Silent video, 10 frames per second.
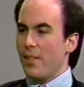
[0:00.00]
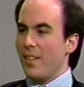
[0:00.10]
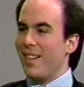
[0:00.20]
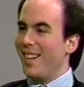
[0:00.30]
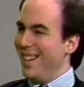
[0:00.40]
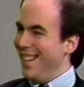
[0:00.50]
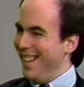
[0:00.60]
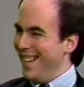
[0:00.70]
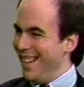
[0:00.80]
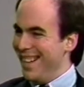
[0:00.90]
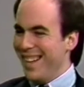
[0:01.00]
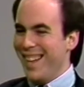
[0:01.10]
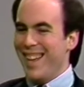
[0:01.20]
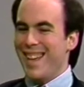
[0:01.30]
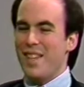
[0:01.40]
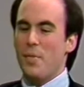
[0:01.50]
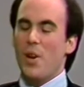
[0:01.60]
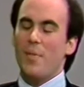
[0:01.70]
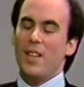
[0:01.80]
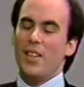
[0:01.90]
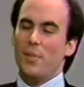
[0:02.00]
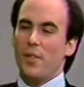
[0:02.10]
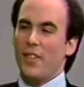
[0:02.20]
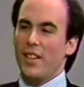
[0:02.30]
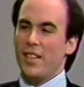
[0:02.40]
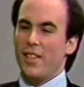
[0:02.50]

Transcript: Right? And the more I'm in this profession,